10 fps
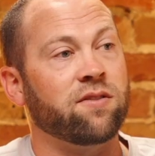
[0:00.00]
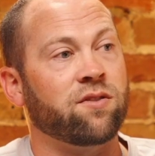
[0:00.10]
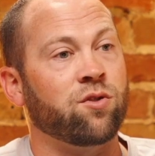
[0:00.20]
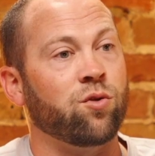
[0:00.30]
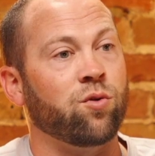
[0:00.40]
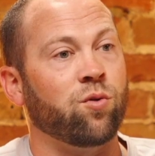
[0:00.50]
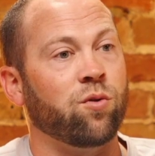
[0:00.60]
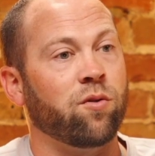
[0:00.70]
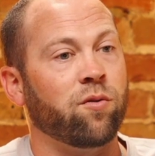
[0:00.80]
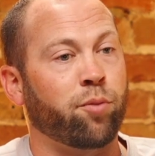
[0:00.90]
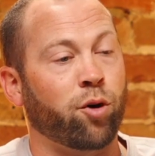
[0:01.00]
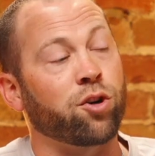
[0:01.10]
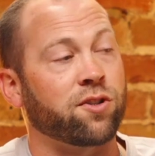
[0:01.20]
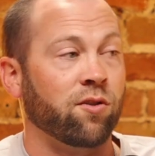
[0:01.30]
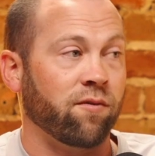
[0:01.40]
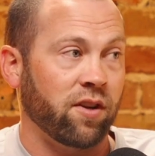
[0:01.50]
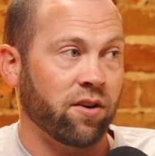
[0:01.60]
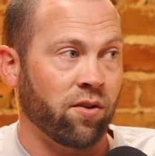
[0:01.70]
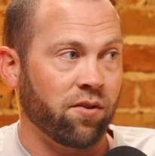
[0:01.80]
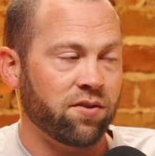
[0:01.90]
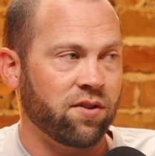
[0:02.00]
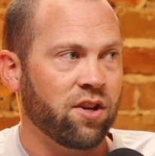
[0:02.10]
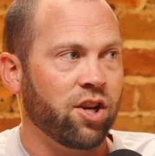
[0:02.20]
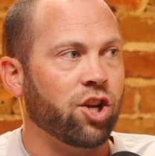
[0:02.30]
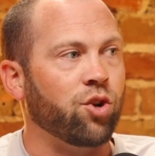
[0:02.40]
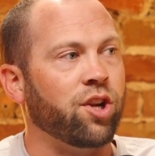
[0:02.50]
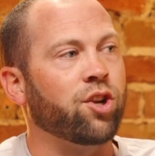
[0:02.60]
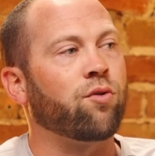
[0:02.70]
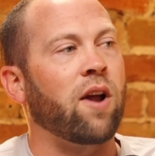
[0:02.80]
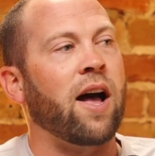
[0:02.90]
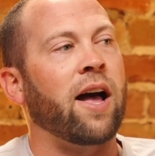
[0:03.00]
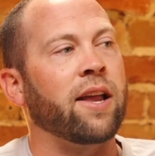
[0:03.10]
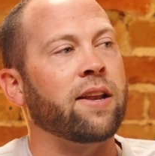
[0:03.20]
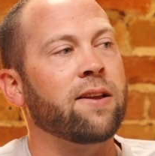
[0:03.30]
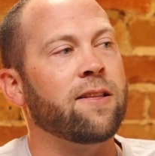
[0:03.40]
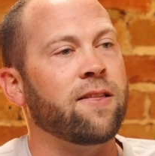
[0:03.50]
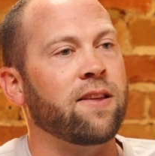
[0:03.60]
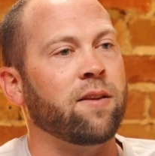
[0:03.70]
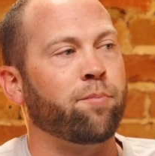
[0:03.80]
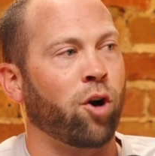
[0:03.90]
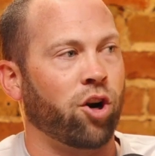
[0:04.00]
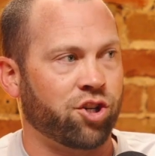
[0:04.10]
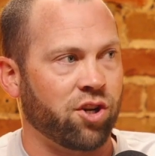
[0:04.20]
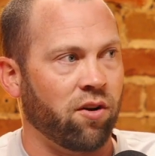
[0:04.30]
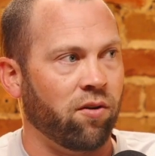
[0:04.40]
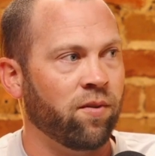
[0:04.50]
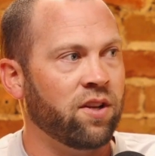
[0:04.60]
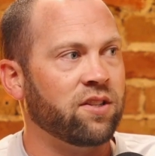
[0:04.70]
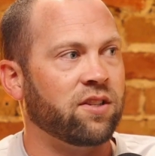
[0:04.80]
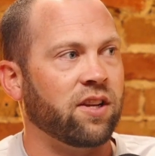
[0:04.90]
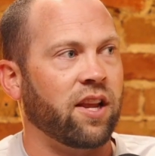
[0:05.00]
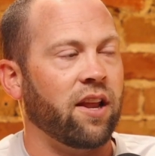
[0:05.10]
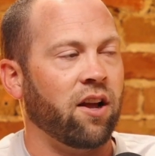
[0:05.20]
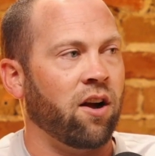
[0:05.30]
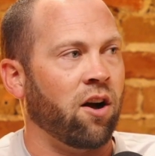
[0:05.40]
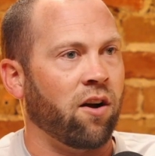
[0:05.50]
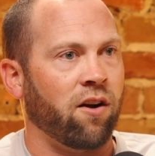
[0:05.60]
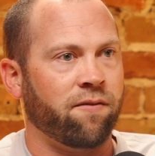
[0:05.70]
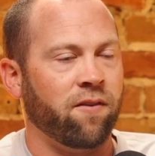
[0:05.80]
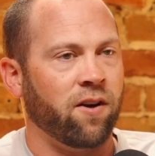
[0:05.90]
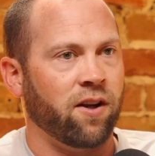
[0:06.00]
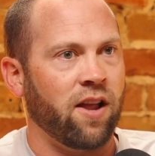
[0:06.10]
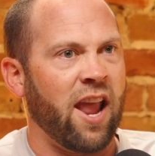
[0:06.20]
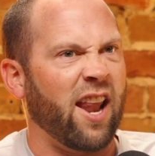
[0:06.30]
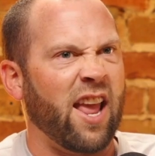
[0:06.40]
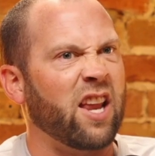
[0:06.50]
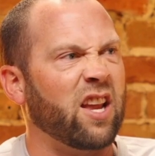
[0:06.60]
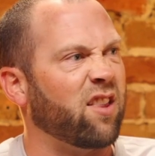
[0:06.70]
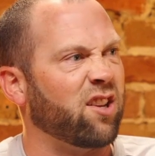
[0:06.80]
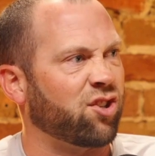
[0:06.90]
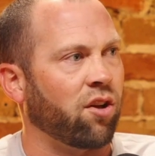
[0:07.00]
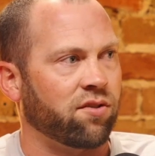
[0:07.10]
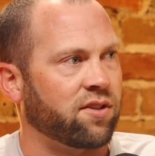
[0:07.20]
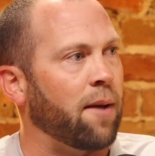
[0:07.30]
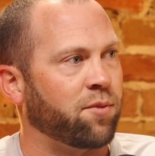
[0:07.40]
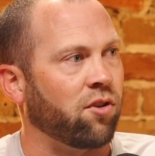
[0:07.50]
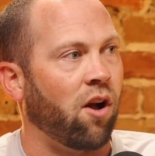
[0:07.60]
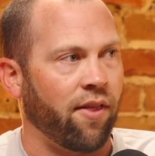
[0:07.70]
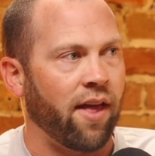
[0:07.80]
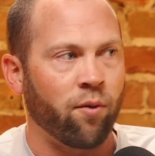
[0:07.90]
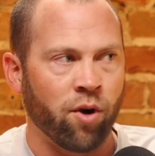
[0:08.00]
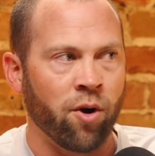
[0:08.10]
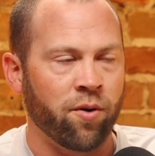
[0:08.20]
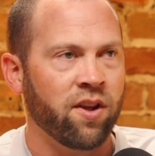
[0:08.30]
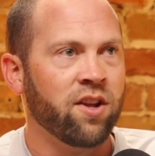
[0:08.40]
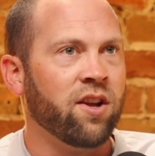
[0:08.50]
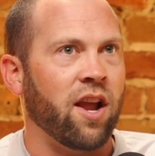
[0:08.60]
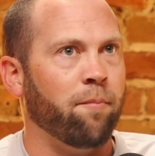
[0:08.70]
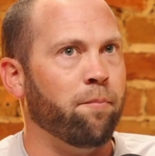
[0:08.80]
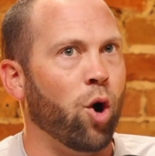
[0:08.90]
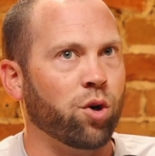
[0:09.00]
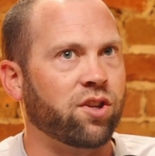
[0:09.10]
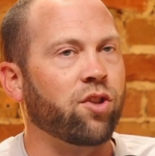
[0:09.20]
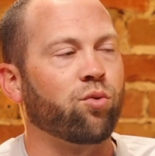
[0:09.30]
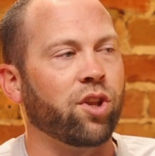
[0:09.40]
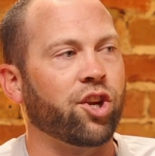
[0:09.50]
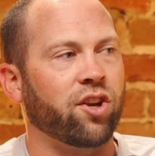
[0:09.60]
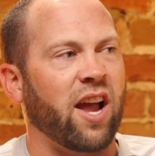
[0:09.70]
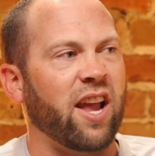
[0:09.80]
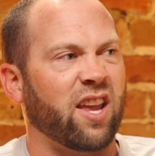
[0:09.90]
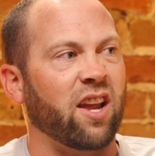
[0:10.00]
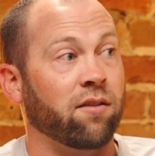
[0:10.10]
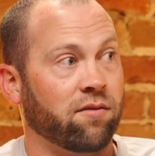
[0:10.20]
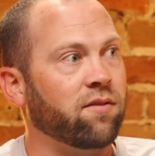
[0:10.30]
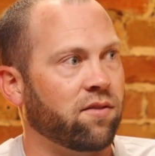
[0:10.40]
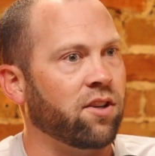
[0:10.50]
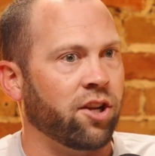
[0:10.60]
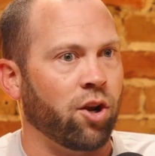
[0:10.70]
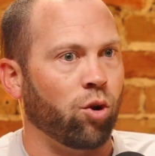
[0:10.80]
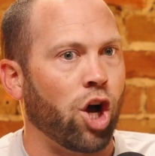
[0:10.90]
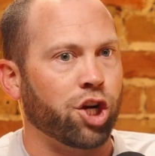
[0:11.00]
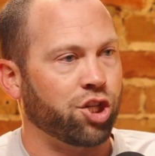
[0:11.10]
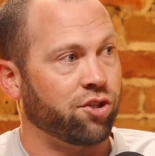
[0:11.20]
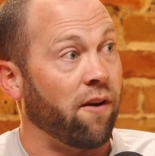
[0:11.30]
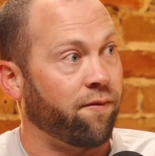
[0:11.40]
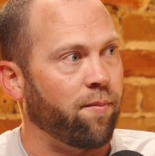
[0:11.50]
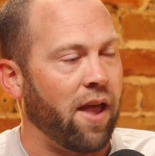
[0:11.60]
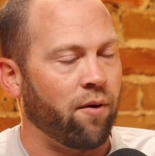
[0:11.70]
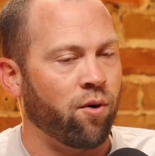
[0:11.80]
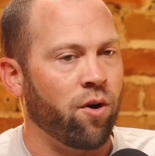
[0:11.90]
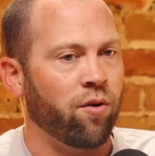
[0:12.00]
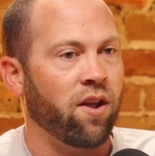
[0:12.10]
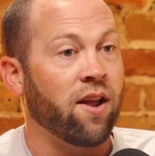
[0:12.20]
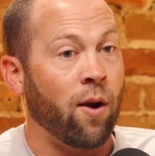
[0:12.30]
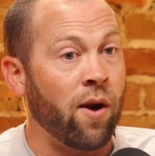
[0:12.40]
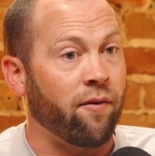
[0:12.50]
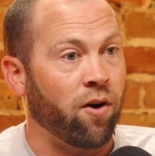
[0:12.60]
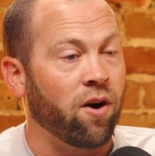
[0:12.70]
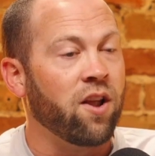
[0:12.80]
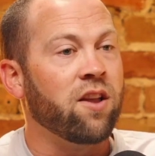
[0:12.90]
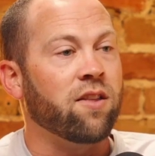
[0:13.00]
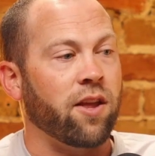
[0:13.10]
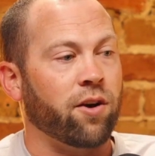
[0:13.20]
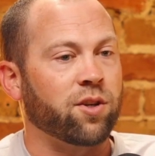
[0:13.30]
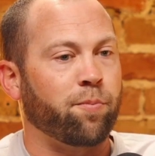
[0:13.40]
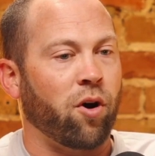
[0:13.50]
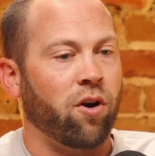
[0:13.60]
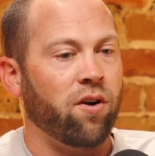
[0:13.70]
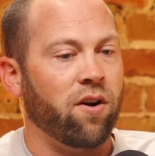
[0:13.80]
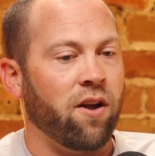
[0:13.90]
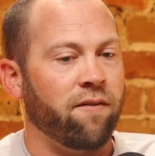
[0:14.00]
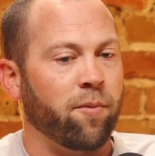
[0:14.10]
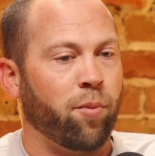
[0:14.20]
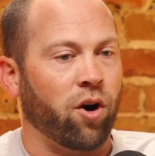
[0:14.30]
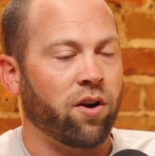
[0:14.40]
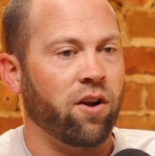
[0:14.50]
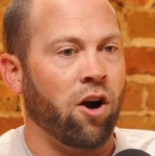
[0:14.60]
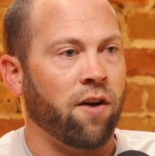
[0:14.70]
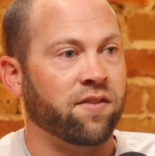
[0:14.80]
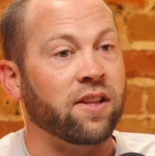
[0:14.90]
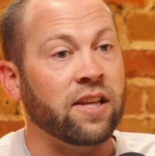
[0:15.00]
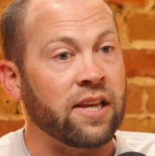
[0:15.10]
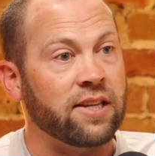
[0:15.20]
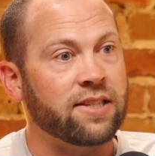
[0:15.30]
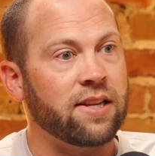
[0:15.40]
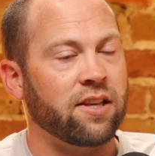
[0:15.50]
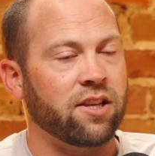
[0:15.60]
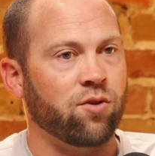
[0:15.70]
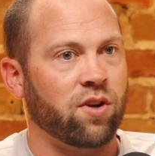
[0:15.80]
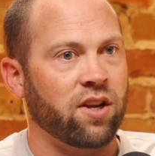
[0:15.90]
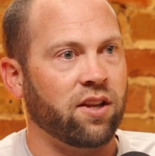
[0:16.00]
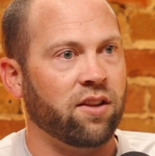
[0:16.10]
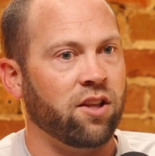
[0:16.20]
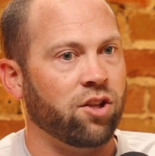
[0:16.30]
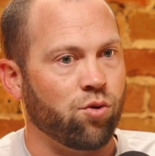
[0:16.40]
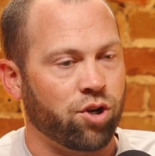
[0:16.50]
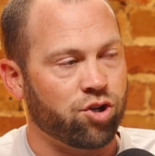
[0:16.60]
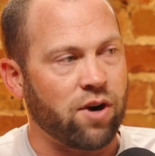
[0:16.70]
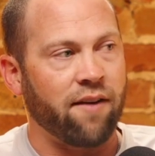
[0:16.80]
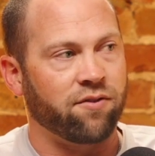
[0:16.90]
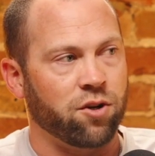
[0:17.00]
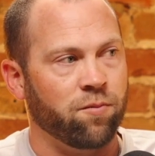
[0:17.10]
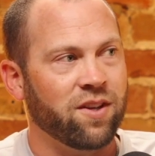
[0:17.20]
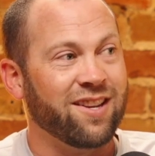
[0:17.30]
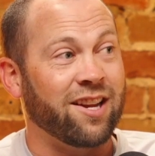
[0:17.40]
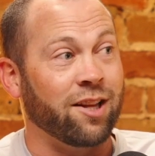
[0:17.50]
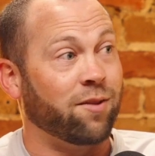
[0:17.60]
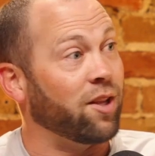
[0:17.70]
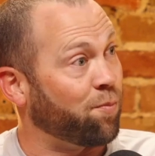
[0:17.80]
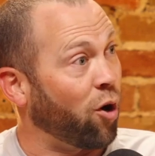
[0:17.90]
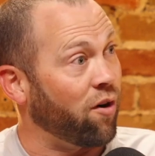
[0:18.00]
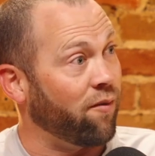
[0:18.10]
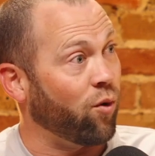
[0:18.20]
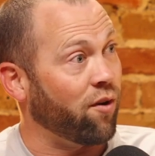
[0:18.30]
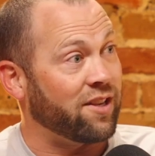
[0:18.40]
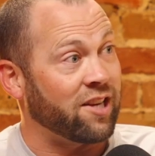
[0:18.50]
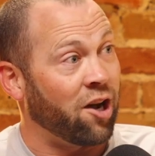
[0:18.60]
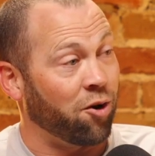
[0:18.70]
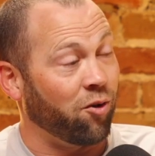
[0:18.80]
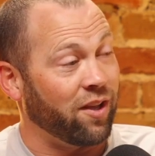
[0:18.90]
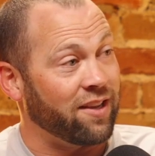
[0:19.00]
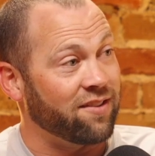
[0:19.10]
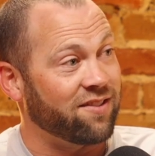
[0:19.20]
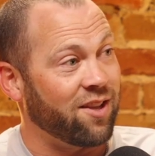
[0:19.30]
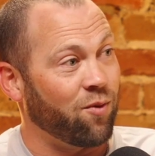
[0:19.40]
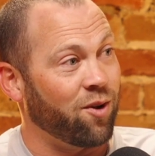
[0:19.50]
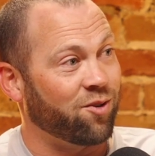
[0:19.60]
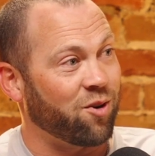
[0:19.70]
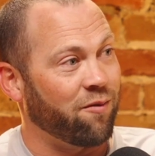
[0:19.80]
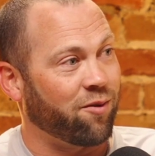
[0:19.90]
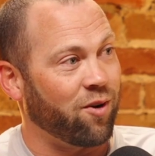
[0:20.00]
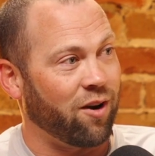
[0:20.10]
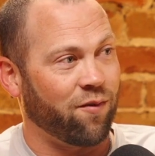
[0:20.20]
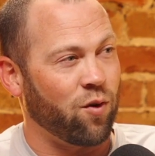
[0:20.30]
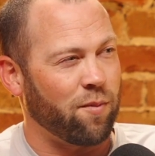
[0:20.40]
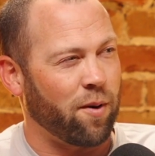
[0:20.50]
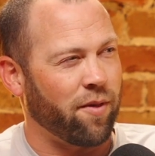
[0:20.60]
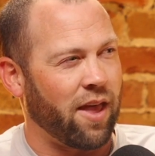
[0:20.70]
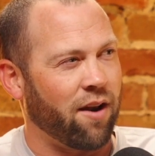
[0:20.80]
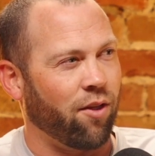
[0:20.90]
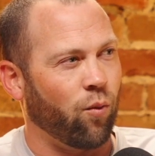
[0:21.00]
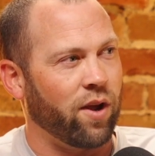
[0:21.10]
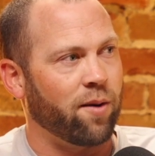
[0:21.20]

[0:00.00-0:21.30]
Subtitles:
to personal vehicles. You need to ride the park shuttle to get off at any of the shuttle stops along that road. And most of the really good hiking, you know, launches off from that road. However, there's a part of the park off to the east that you can drive to. That's part of where the tunnel is that we drove through. I don't know if you remember that on the way to